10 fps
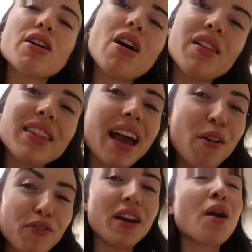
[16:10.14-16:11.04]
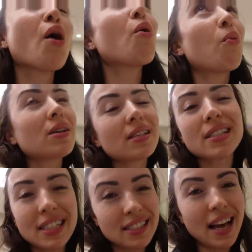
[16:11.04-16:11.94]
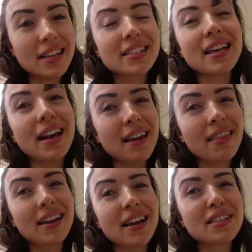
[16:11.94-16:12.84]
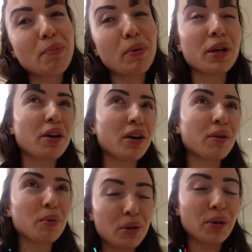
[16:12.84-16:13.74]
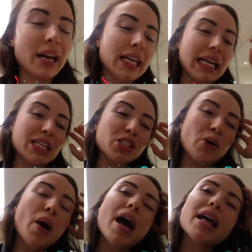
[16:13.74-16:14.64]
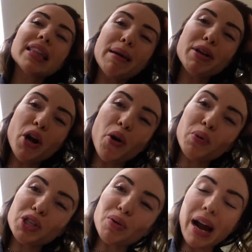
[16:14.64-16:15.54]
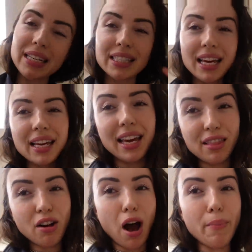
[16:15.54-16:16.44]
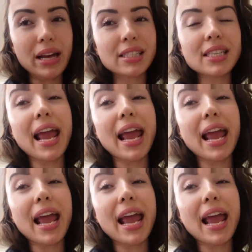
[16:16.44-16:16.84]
in all, the outfit was a success. And I think I did pretty good recreating it. So let me know what you guys think in the comments.